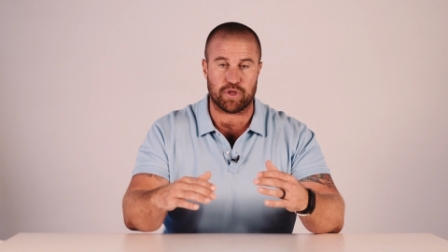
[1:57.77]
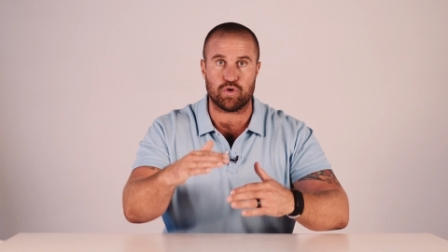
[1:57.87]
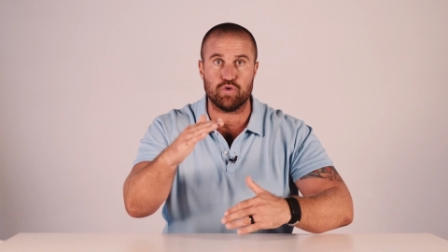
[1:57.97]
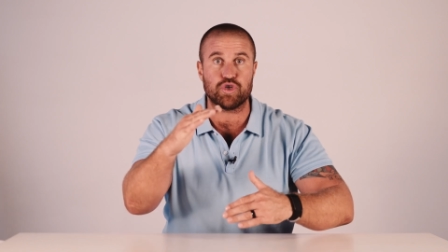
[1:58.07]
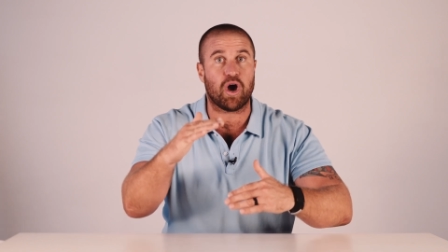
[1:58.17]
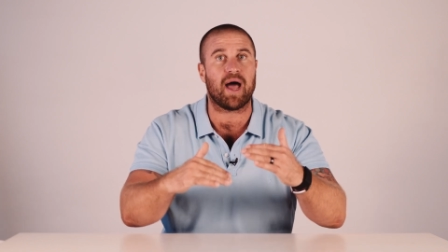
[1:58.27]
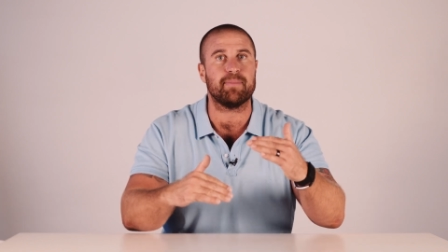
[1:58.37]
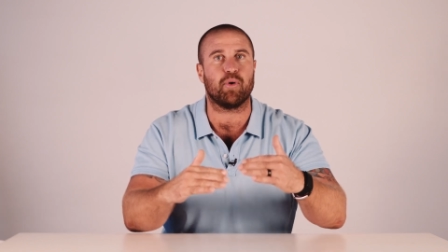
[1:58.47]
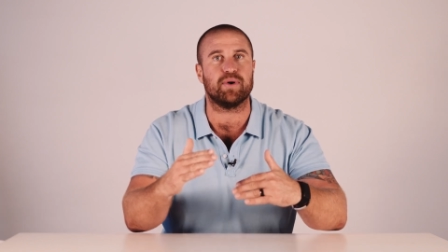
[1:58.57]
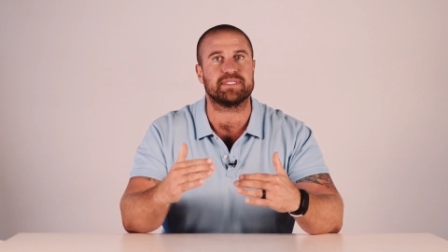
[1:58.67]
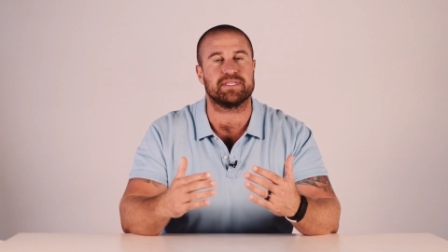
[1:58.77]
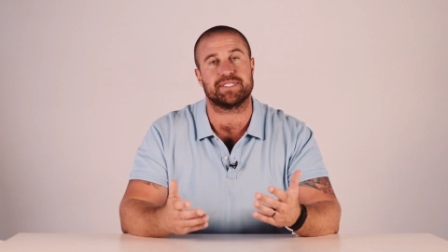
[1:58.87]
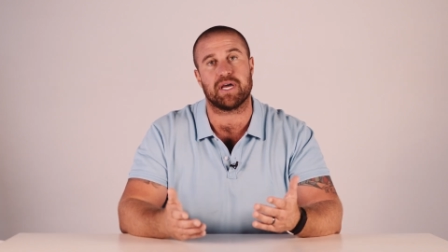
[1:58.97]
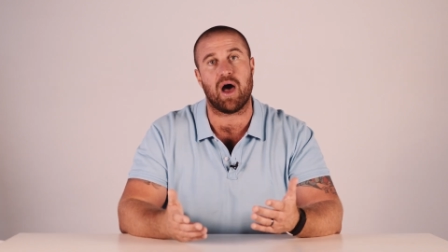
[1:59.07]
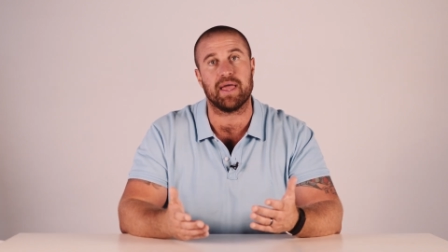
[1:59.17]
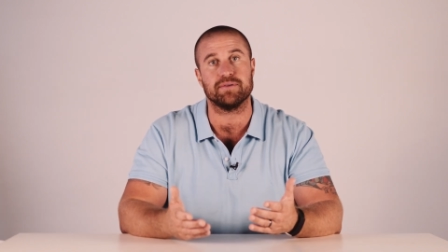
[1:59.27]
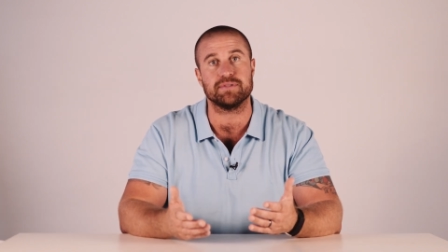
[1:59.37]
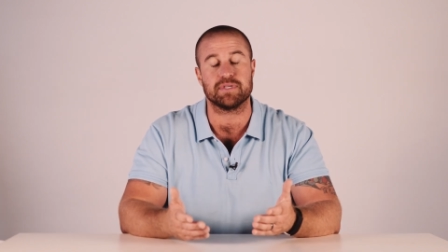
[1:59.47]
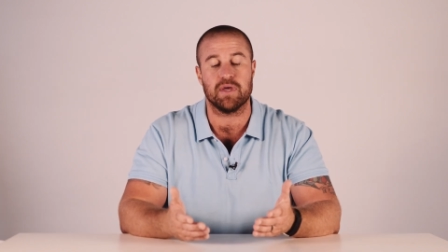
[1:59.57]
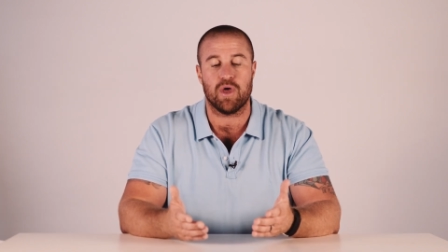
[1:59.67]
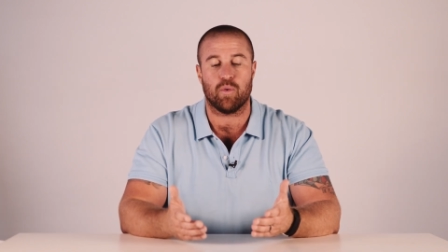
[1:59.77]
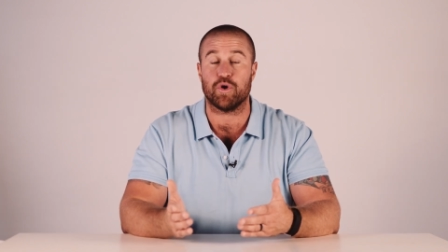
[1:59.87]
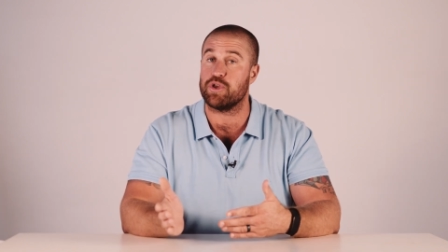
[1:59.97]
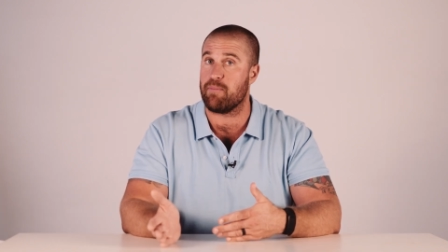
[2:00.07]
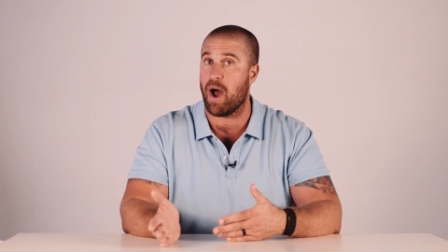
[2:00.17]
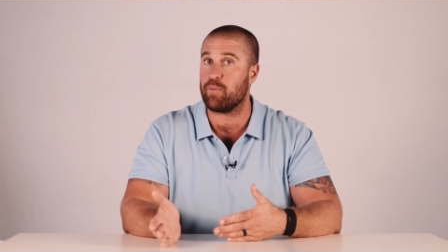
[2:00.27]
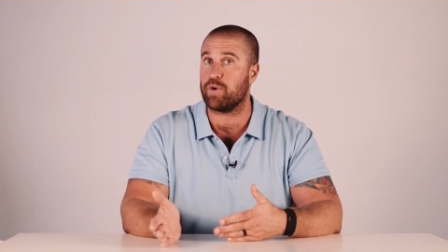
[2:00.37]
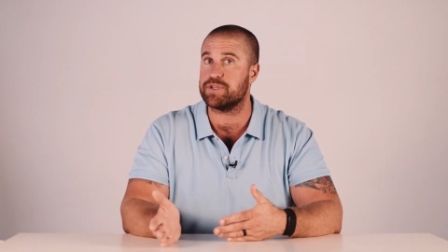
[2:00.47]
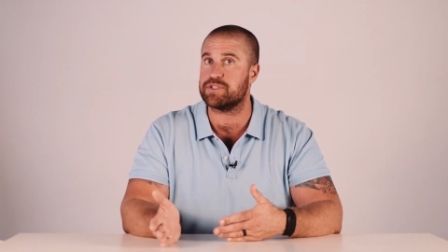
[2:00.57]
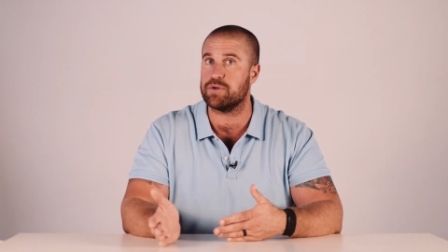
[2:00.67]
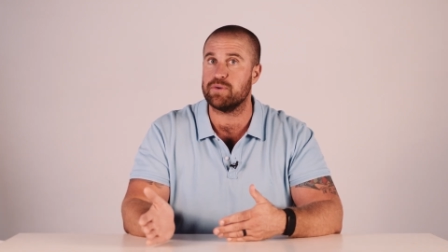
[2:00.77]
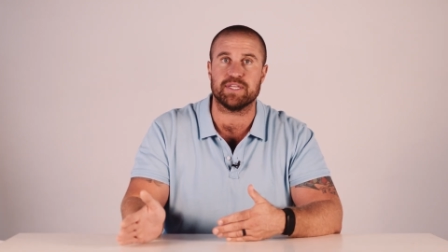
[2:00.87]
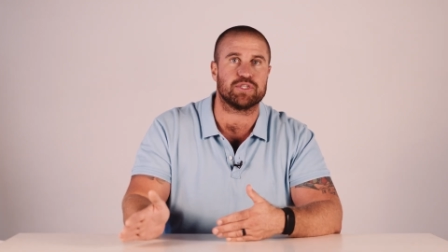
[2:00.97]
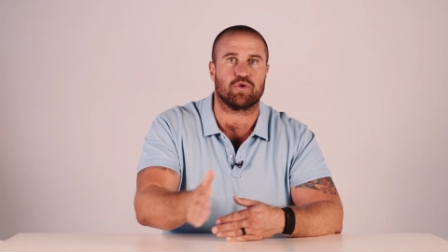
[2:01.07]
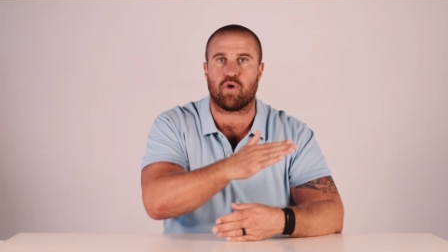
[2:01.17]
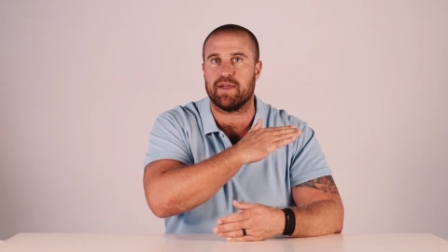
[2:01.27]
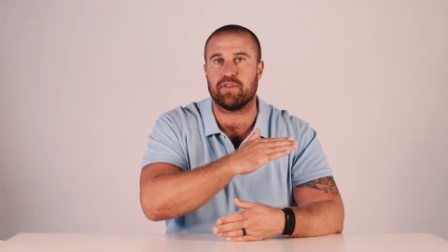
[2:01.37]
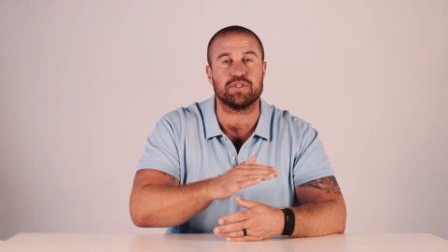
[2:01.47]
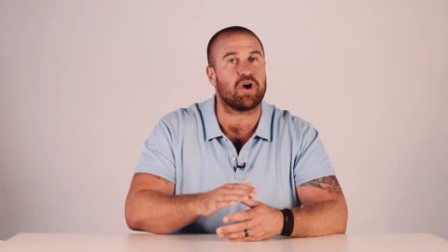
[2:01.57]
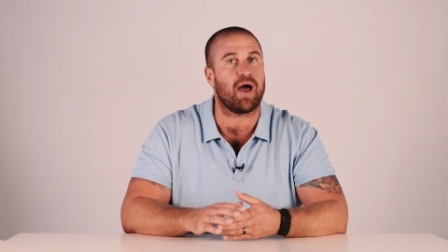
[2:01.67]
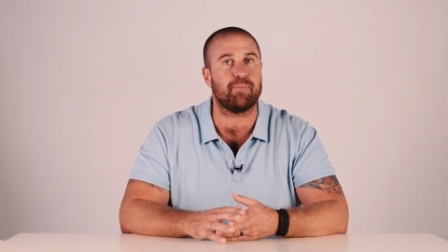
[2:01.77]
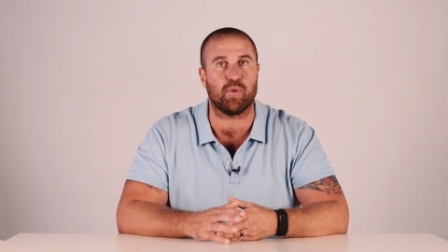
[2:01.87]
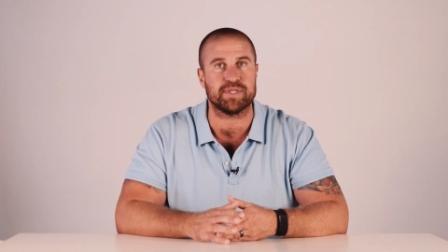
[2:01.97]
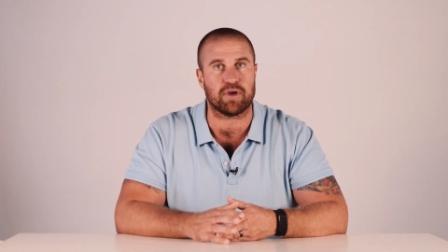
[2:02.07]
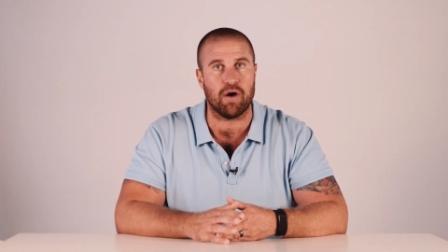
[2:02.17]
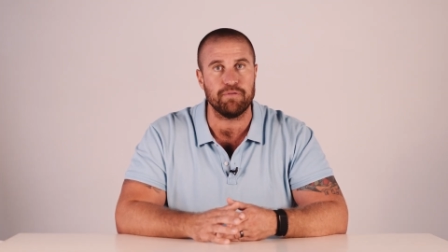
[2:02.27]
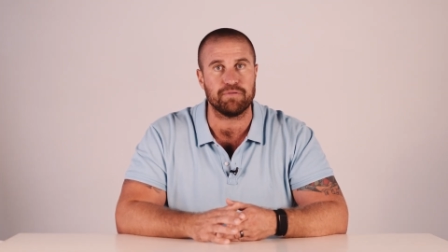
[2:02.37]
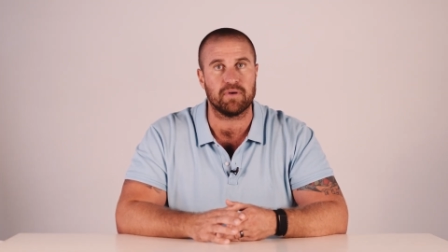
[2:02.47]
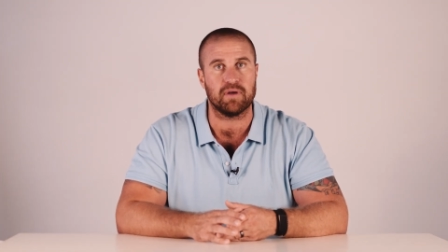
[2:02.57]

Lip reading: huge high points in the tiles, what you might want to do is grind those high points off.